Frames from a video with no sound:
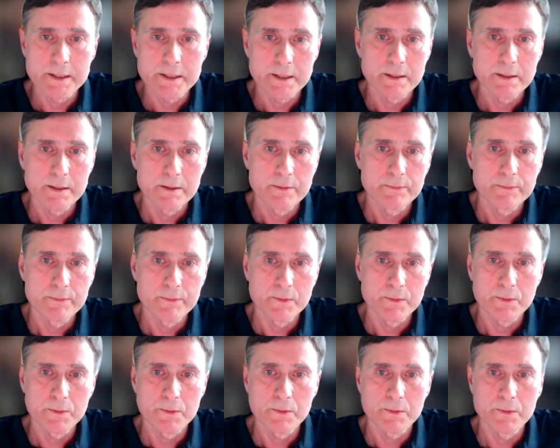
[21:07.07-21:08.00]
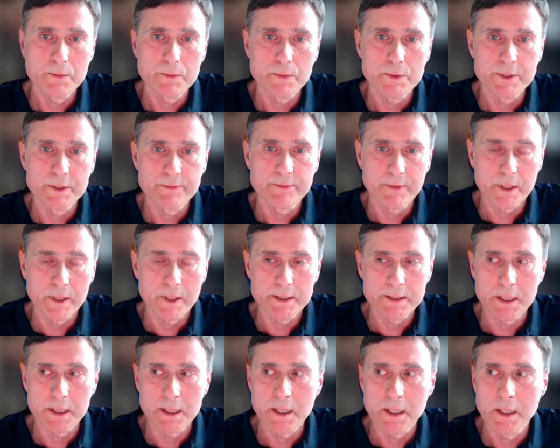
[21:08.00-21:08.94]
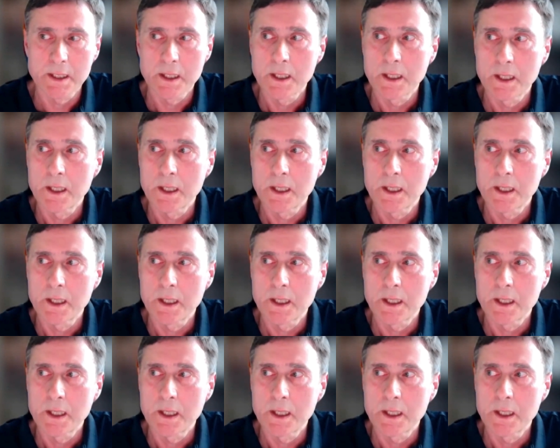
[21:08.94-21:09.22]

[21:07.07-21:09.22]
it for devising.